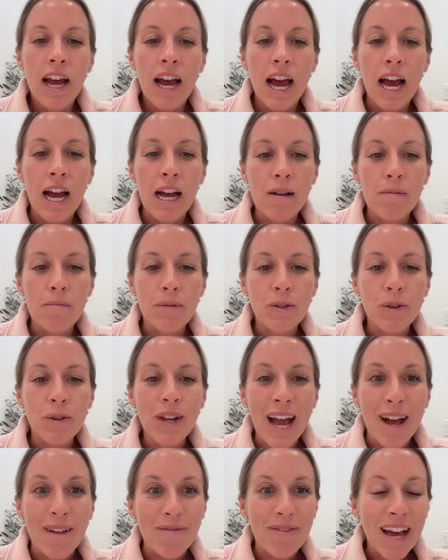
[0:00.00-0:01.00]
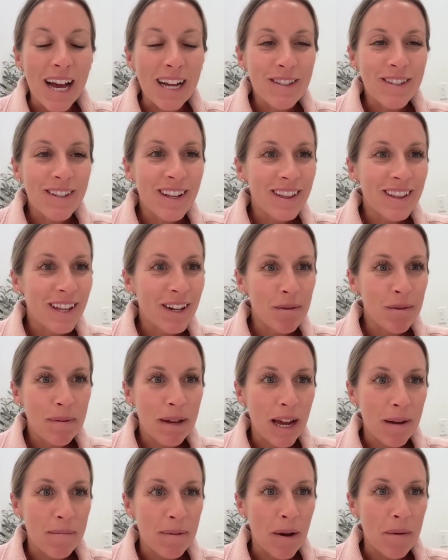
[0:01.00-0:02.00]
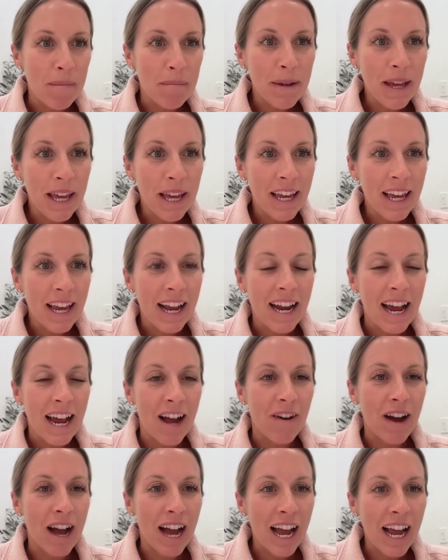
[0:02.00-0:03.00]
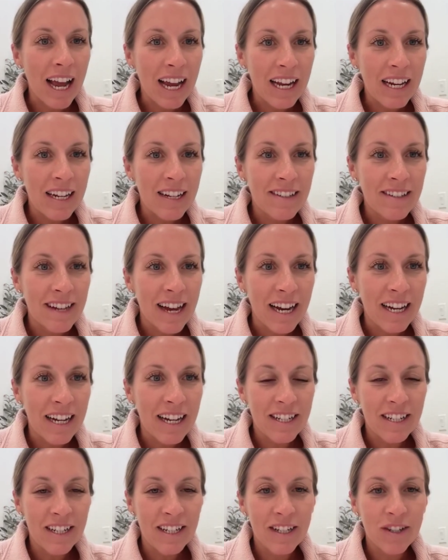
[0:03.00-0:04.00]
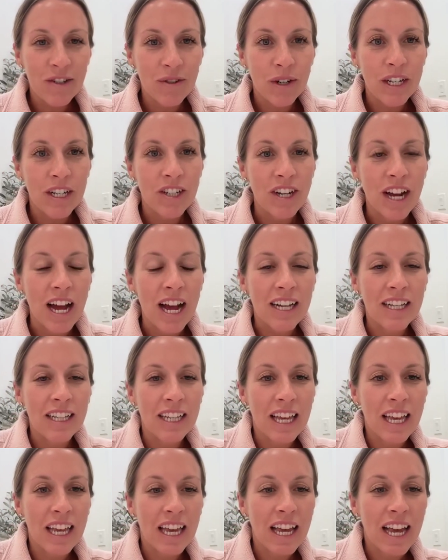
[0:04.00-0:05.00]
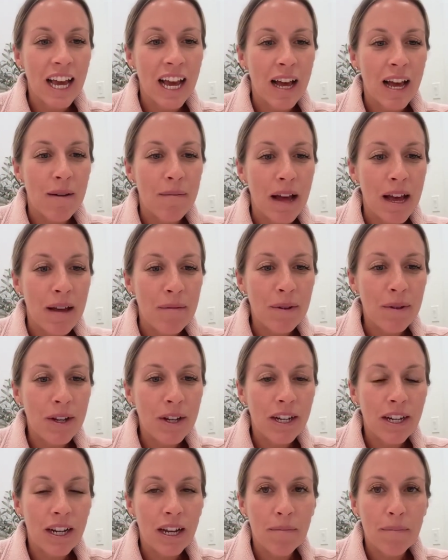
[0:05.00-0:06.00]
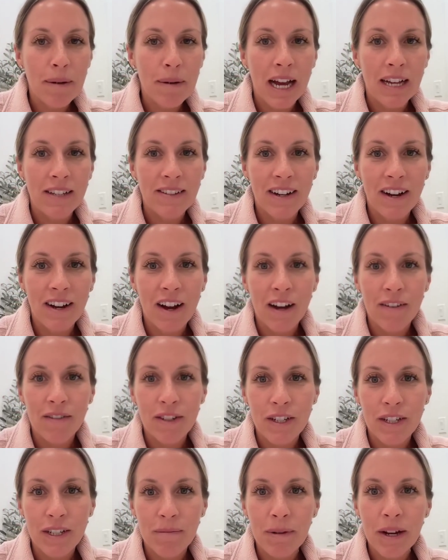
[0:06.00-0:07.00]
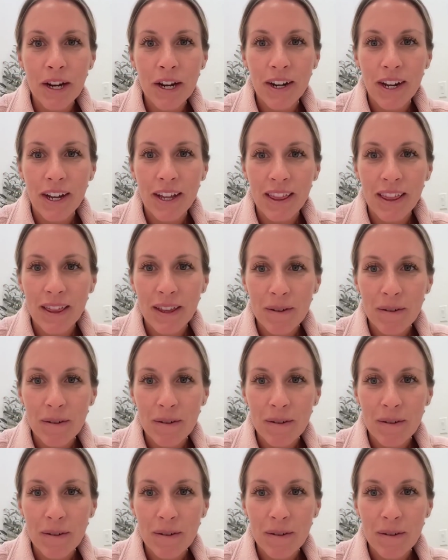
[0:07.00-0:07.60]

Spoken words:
So yeah, that's a little bit about me and how I decided to join Shaklee. I'm gonna pass it off to Meredith.